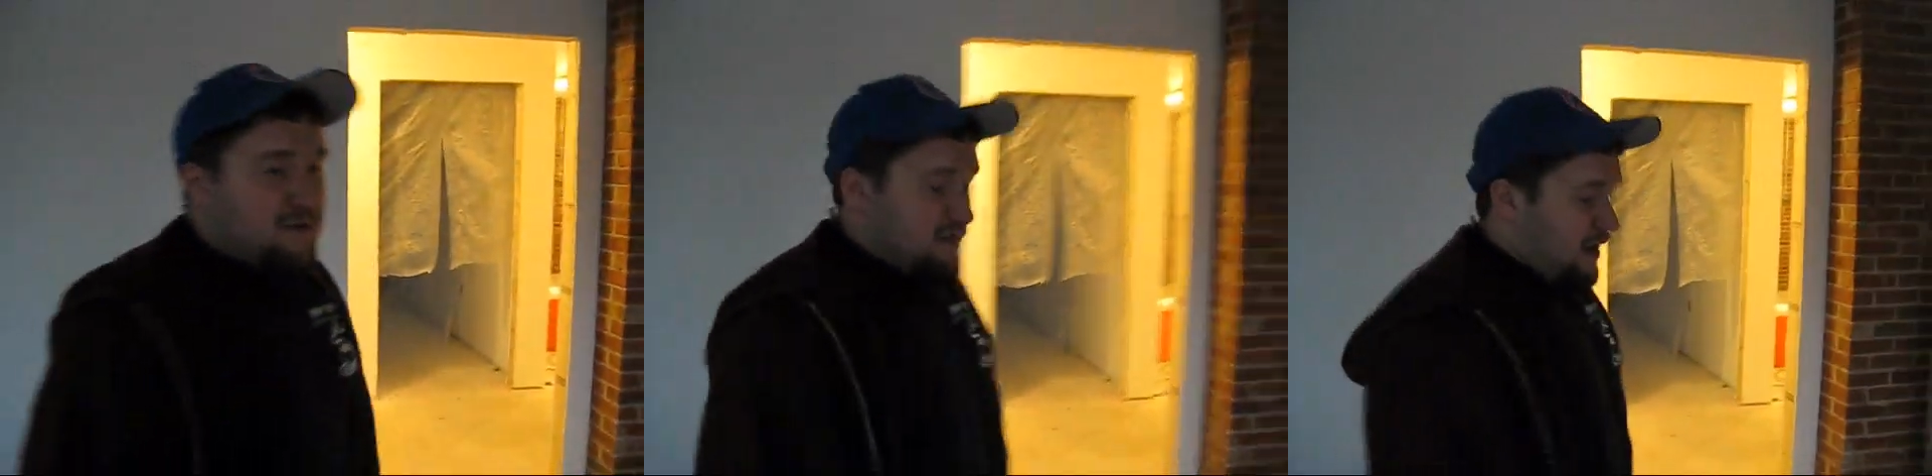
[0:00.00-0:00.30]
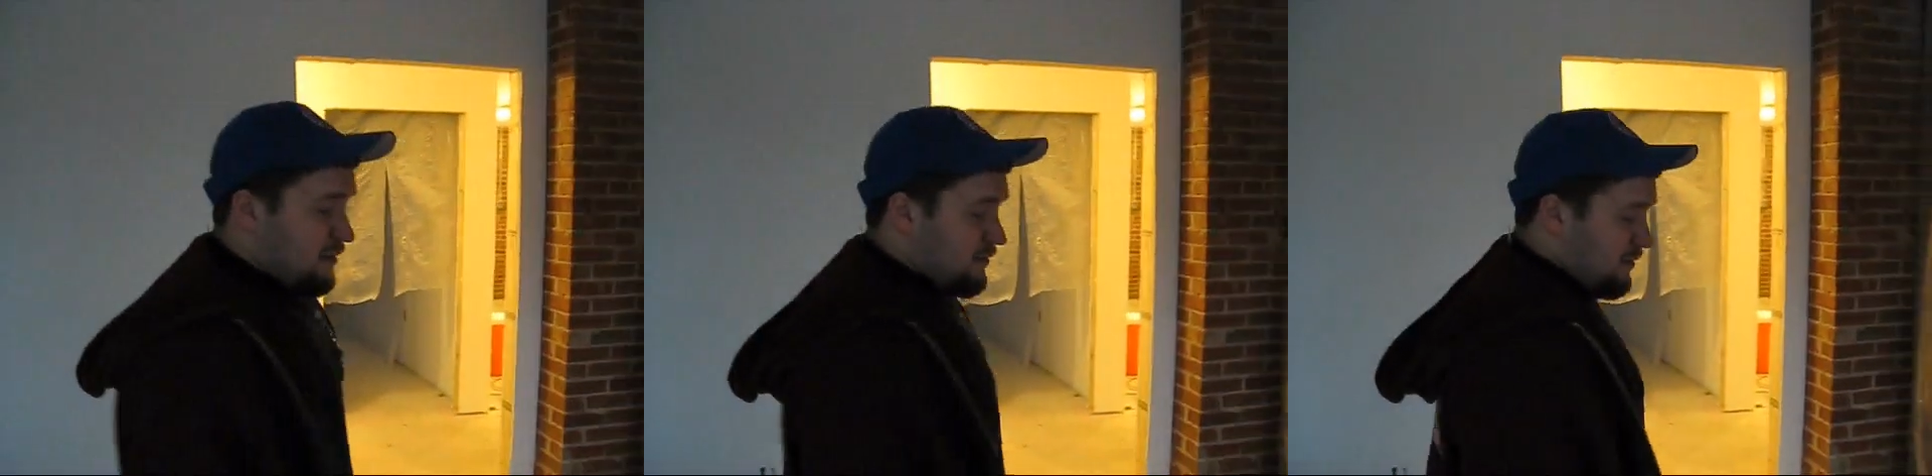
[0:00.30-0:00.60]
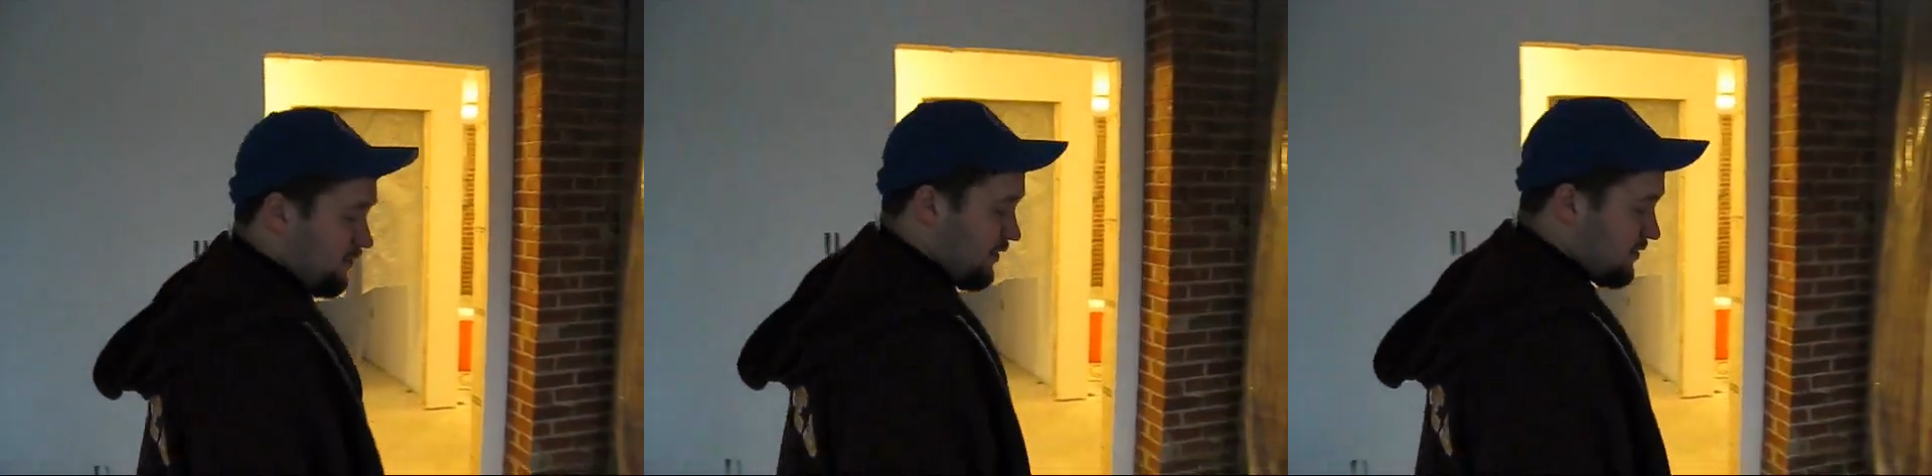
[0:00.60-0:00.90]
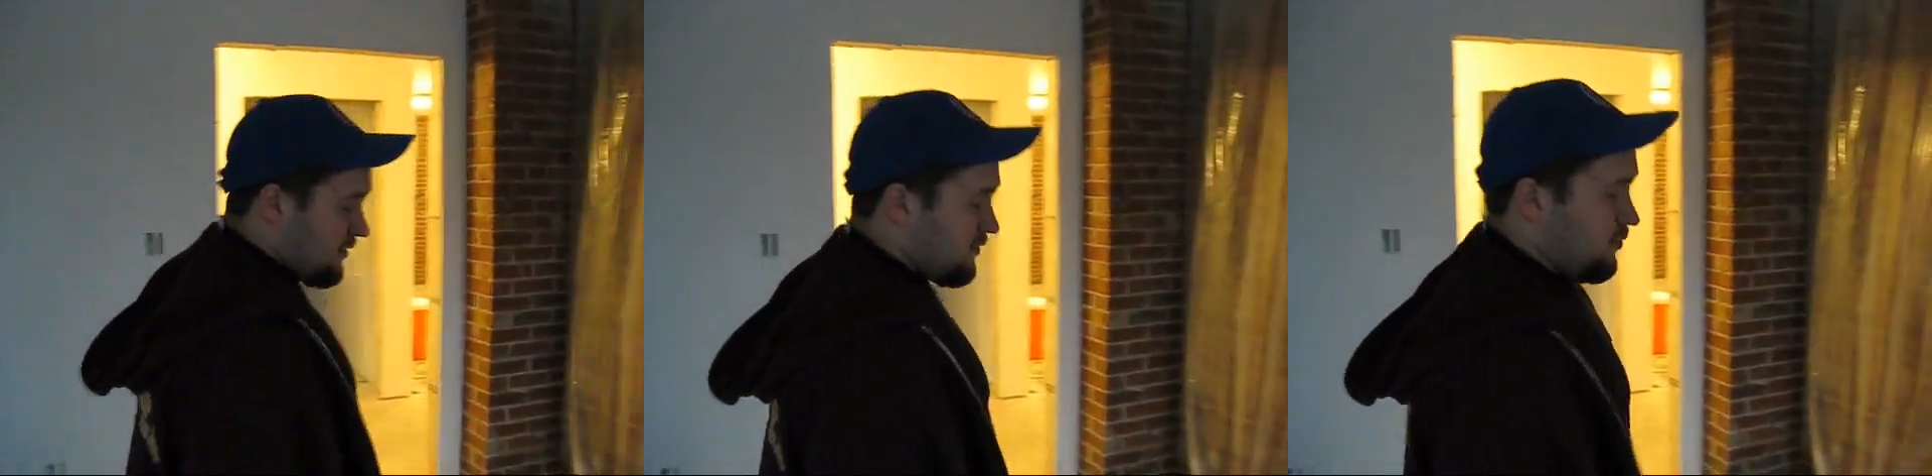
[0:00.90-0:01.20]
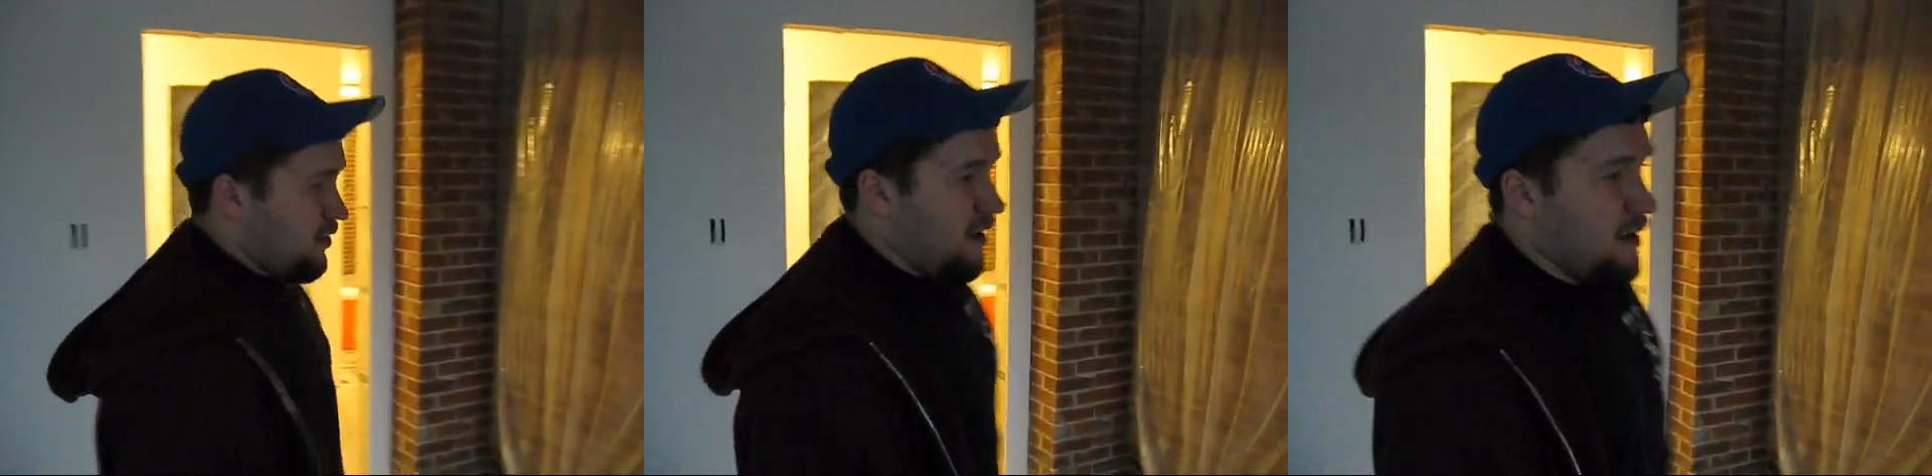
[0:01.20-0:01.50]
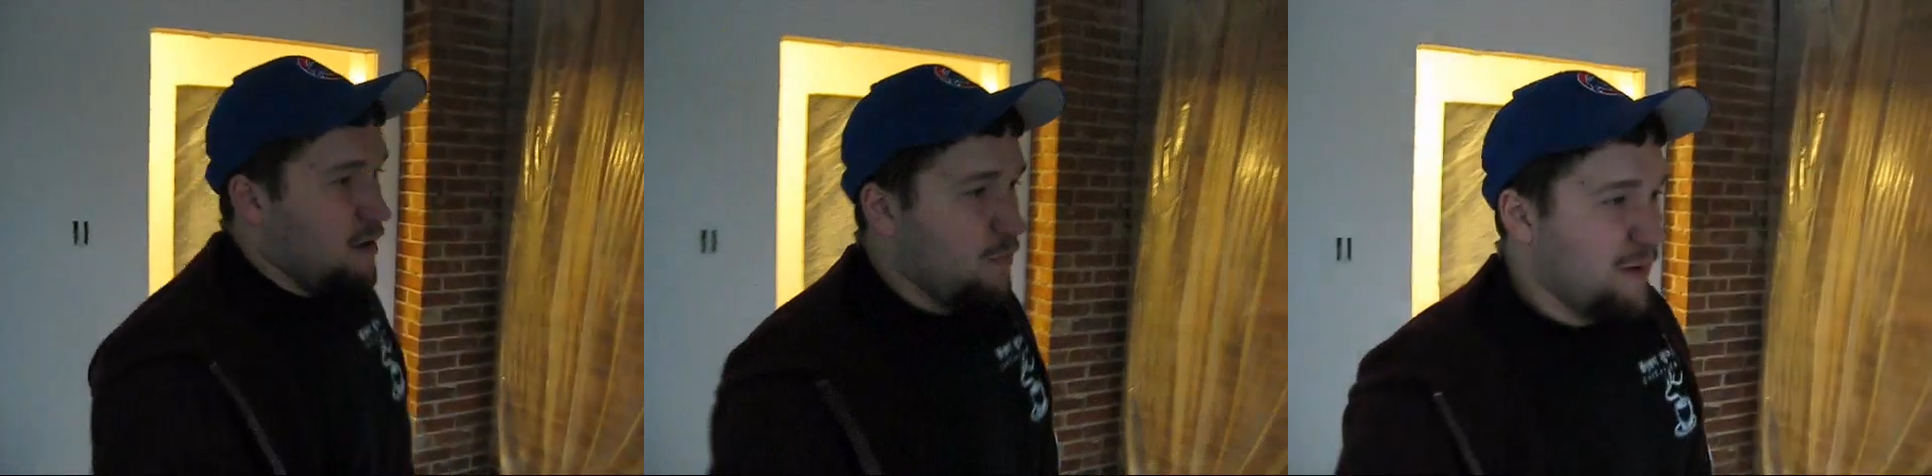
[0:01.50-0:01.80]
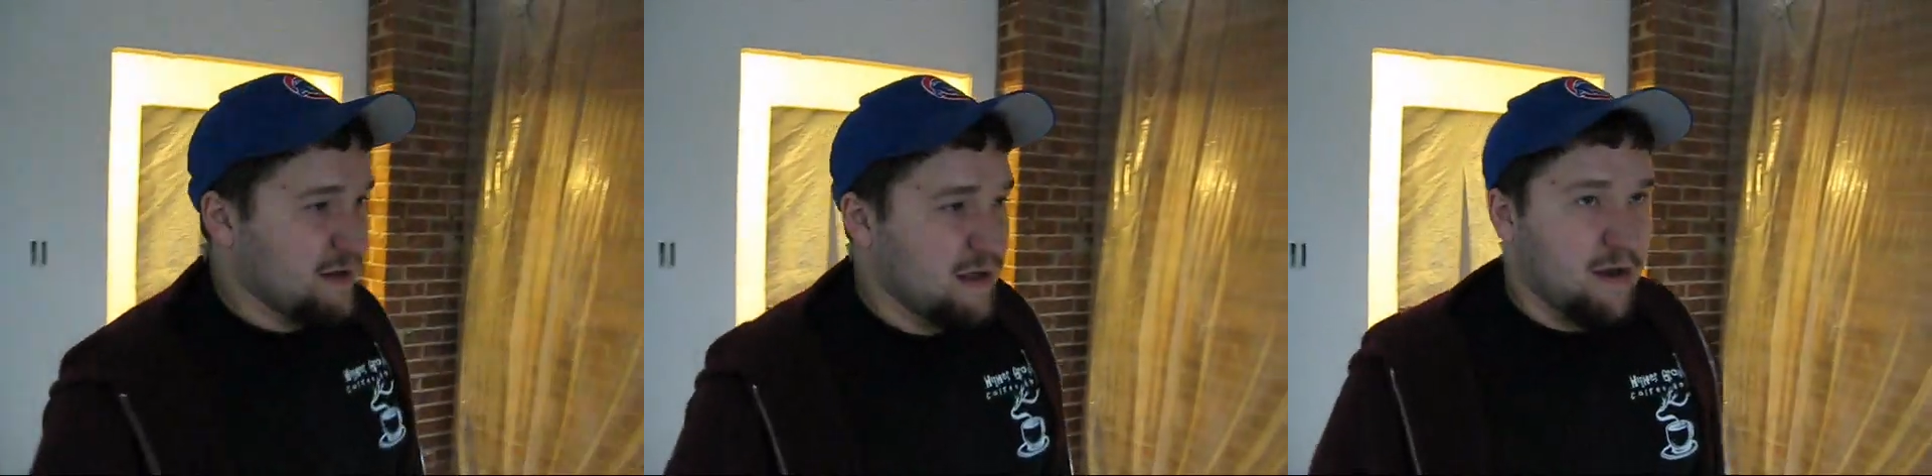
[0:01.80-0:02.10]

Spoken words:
designs of this is we're hoping,